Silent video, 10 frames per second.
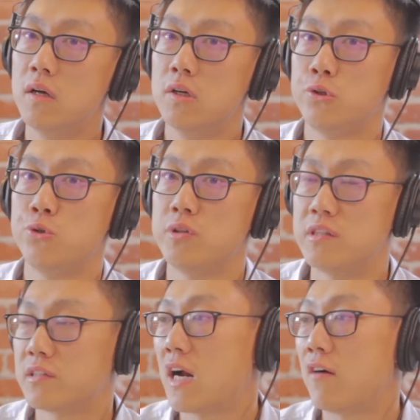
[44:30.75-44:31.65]
to
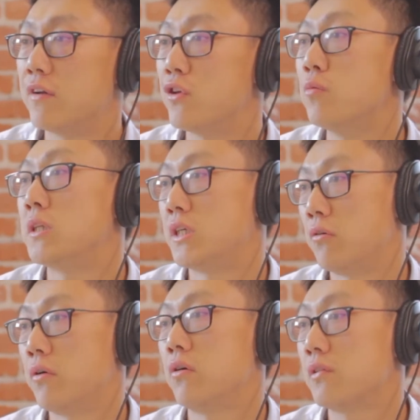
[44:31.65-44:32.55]
discover new
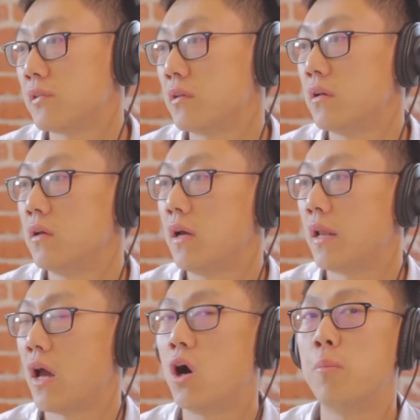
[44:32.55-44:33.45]
materials
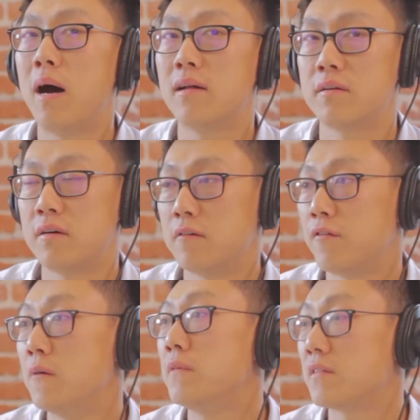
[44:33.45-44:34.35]
and help other
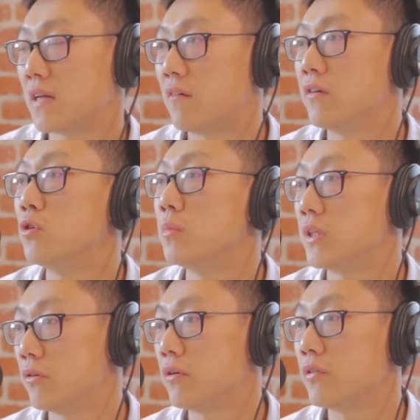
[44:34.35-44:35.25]
firms discover new
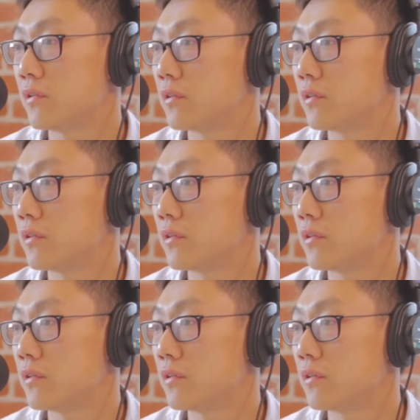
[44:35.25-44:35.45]
materials.